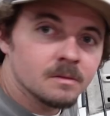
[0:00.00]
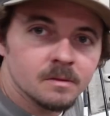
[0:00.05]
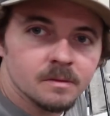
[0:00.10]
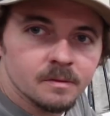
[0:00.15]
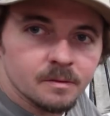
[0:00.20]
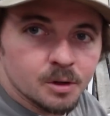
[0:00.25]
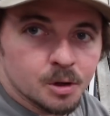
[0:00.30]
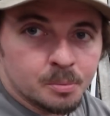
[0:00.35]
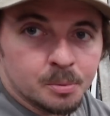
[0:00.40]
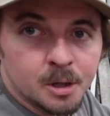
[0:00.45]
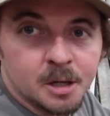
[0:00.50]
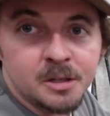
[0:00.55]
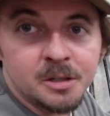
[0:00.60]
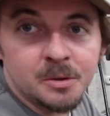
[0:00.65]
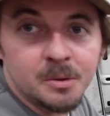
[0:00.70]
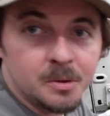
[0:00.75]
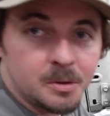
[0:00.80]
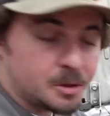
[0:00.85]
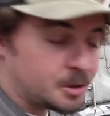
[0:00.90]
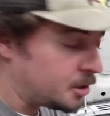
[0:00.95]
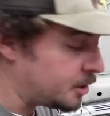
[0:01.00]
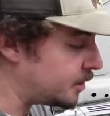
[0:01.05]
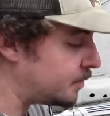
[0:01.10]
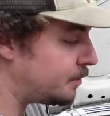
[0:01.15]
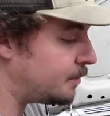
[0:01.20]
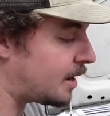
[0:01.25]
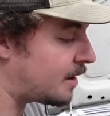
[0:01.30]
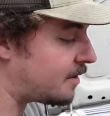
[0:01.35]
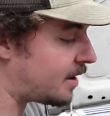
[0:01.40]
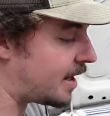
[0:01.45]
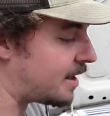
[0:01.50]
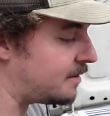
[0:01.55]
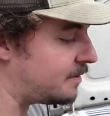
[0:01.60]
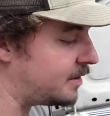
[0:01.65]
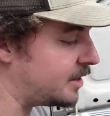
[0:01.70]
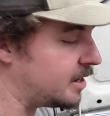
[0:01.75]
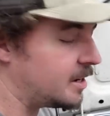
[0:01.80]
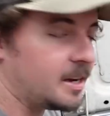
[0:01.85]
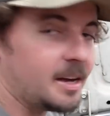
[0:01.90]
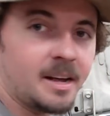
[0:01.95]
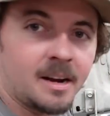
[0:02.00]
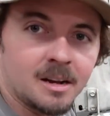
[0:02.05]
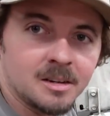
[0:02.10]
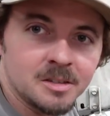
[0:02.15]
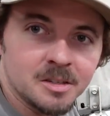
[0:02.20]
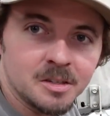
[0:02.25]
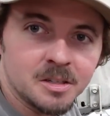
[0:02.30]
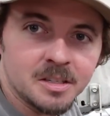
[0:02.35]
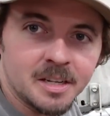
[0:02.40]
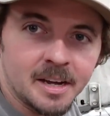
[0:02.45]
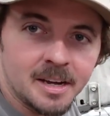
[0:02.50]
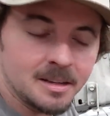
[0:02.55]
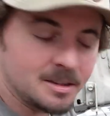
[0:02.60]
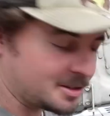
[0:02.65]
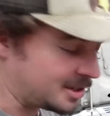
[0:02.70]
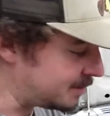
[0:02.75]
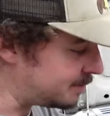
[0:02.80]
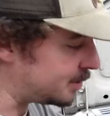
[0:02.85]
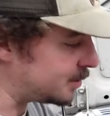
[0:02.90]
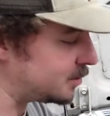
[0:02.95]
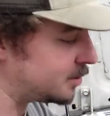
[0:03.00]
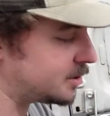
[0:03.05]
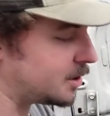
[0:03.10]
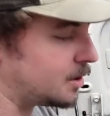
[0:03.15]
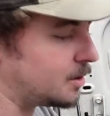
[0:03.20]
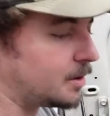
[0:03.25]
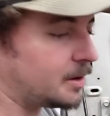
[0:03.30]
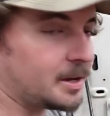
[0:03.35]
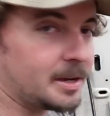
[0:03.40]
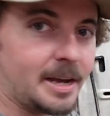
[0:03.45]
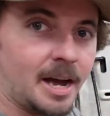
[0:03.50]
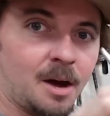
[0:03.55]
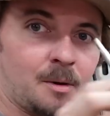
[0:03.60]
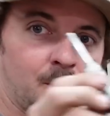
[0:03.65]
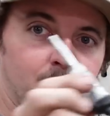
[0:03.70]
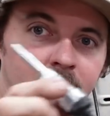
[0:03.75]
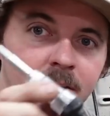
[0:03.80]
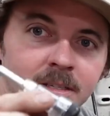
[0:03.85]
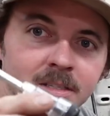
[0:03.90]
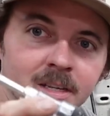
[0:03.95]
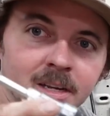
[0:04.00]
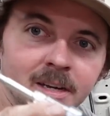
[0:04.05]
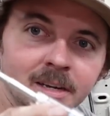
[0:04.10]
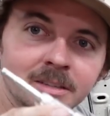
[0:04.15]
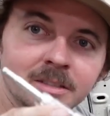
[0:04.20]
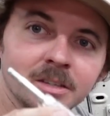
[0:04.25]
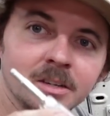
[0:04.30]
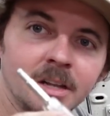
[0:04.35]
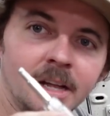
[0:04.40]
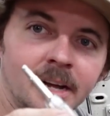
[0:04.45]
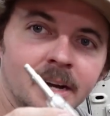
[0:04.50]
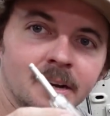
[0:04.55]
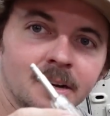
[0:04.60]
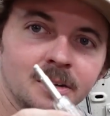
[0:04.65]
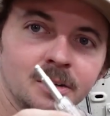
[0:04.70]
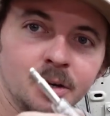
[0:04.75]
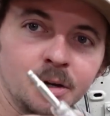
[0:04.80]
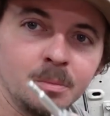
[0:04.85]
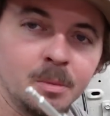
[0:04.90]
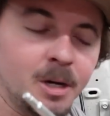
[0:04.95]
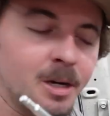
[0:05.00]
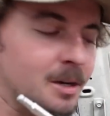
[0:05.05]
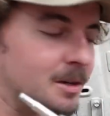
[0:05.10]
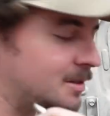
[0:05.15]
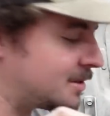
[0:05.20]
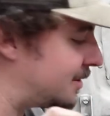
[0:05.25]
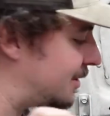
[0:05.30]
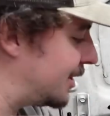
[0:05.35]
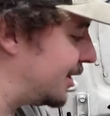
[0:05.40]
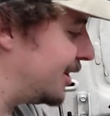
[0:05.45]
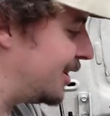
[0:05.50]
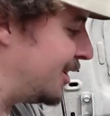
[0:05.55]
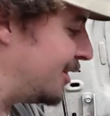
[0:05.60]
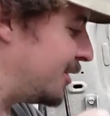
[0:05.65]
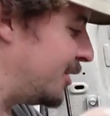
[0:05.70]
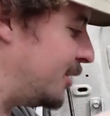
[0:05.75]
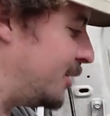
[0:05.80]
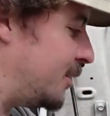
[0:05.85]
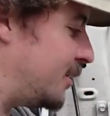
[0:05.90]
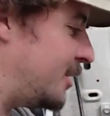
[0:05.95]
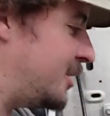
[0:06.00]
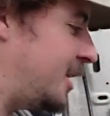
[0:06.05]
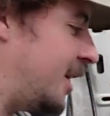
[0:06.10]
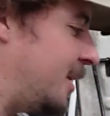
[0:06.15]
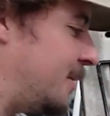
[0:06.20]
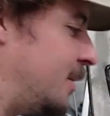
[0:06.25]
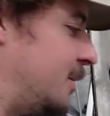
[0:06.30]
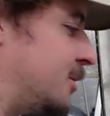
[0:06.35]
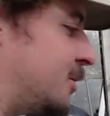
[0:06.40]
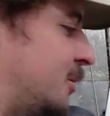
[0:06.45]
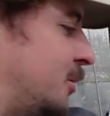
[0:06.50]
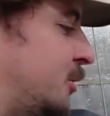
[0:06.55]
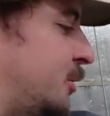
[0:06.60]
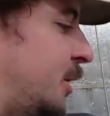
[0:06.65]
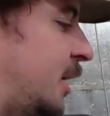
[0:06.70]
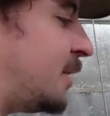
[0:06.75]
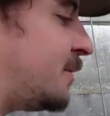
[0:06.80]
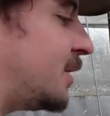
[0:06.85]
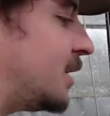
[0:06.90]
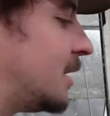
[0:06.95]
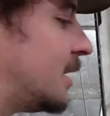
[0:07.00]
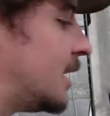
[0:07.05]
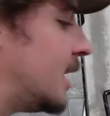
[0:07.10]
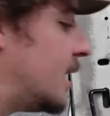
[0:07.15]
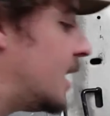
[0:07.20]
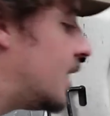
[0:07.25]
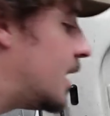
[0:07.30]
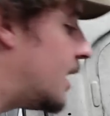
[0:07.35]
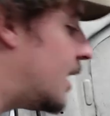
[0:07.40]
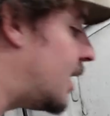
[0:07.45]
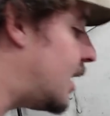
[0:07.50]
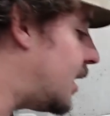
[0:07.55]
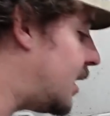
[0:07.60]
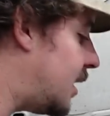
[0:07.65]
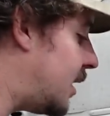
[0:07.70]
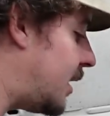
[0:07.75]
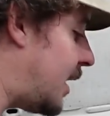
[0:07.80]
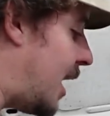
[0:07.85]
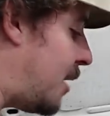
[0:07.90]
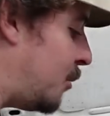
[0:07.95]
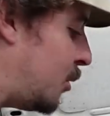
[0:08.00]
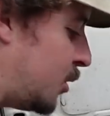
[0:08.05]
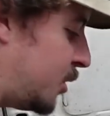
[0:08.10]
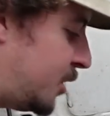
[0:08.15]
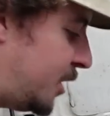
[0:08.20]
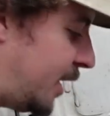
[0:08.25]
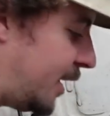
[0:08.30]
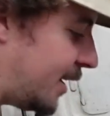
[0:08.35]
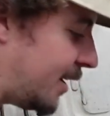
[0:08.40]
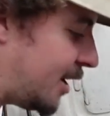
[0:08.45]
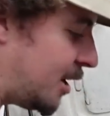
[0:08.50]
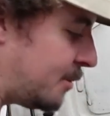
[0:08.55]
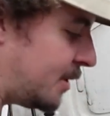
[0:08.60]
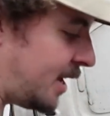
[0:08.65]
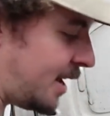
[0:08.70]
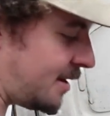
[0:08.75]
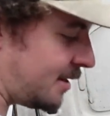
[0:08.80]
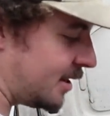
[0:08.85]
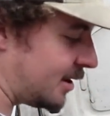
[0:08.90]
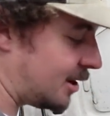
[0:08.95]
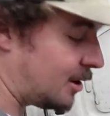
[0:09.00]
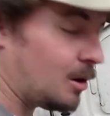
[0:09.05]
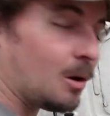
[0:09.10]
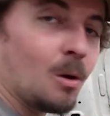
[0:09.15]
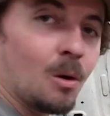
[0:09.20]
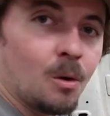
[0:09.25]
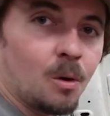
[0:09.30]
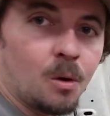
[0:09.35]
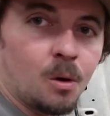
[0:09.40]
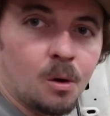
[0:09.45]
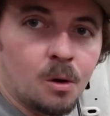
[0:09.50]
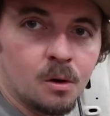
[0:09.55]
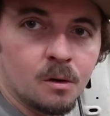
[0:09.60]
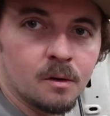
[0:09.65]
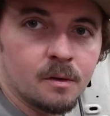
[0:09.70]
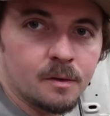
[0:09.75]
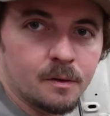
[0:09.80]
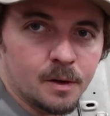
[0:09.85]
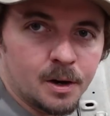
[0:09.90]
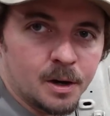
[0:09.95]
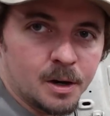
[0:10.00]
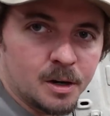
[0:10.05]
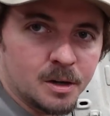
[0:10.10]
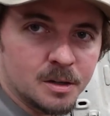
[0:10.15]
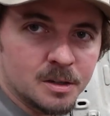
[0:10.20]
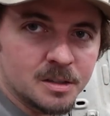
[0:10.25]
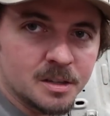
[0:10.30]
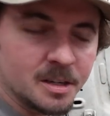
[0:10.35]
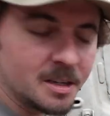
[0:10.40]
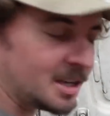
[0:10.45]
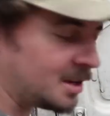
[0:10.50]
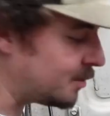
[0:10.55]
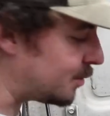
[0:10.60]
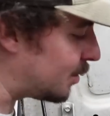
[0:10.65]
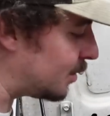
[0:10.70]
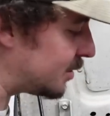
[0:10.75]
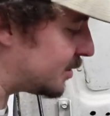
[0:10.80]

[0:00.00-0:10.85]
Fuel pressure was good. I kind of figured that. I was just staying simple. So got one of these things. They're like $2. Check it with a screwdriver. I'm gonna check coming out of the coil first, and then we'll